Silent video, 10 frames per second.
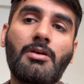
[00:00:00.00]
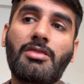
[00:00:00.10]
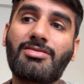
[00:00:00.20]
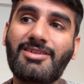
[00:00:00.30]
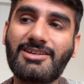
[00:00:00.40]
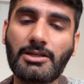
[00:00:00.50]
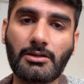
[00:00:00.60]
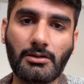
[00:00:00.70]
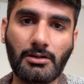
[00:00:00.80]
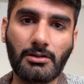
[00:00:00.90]
sitting
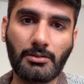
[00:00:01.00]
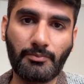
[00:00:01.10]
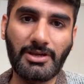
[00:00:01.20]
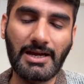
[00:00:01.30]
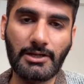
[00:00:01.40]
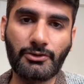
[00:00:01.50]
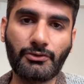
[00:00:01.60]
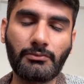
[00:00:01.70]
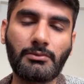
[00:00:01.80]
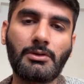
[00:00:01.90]
behind
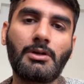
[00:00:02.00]
you,